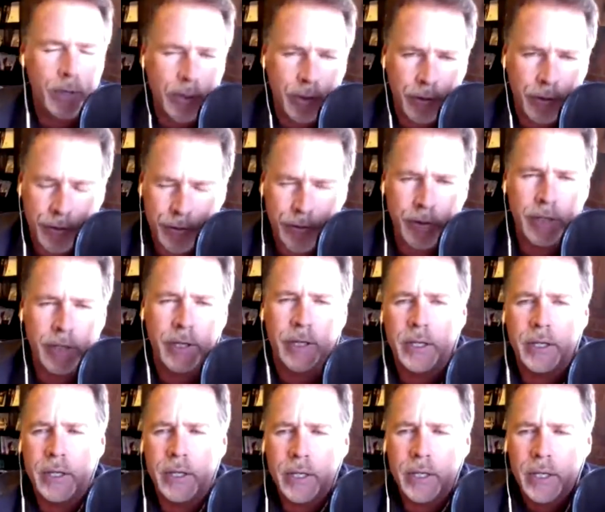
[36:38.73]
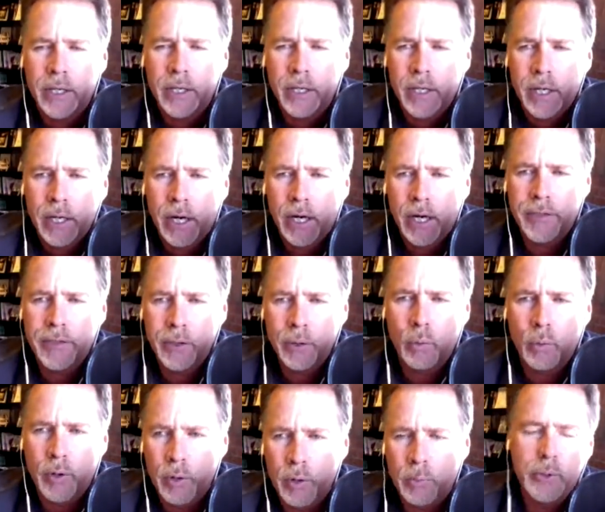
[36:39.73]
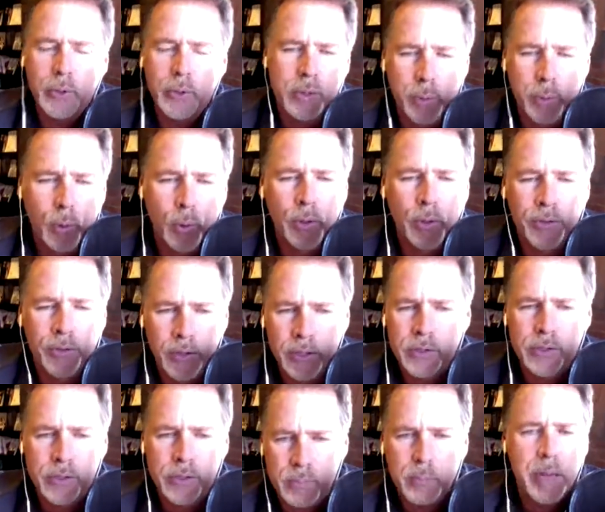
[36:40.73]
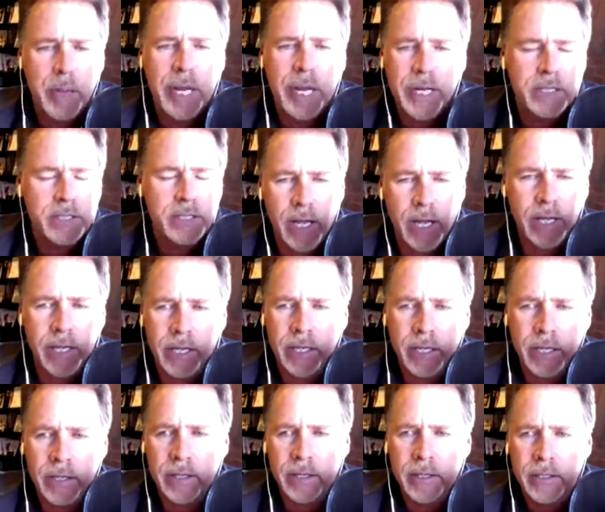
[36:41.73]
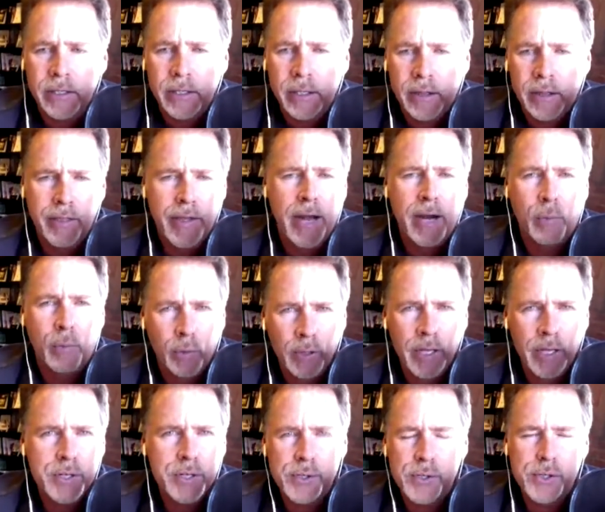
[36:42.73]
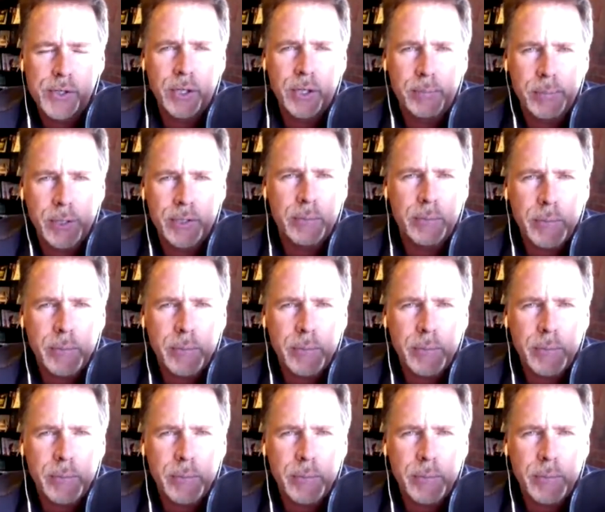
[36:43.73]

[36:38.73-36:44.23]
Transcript: What do you think? And I think one of the most important things is maintaining that relationship.